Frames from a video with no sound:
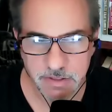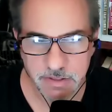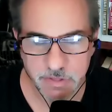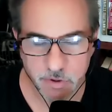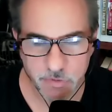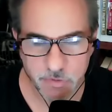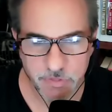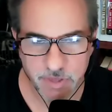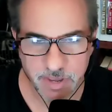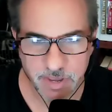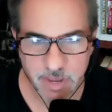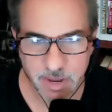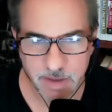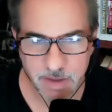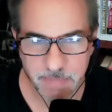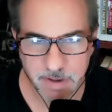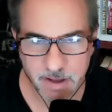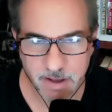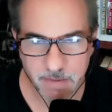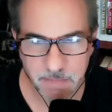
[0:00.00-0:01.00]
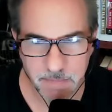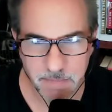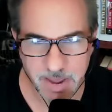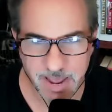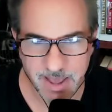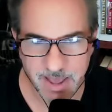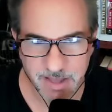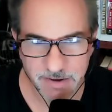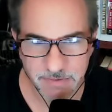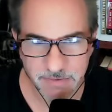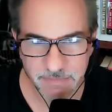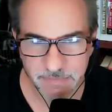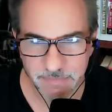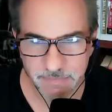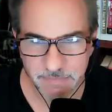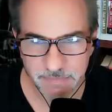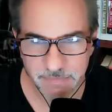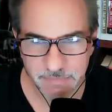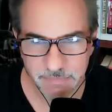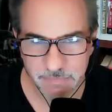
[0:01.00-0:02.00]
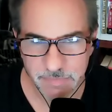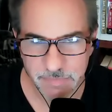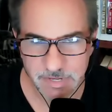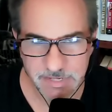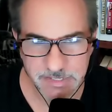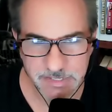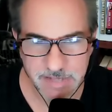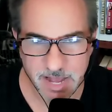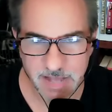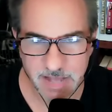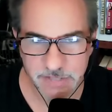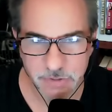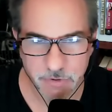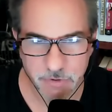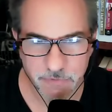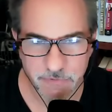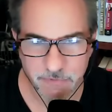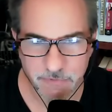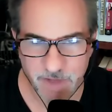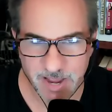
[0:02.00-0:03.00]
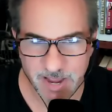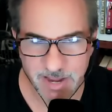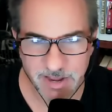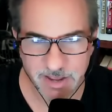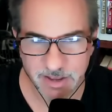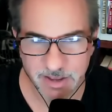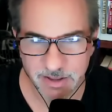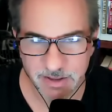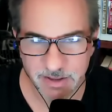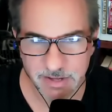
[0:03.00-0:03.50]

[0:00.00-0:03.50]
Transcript: They're thinking about, man, these guys are fighting.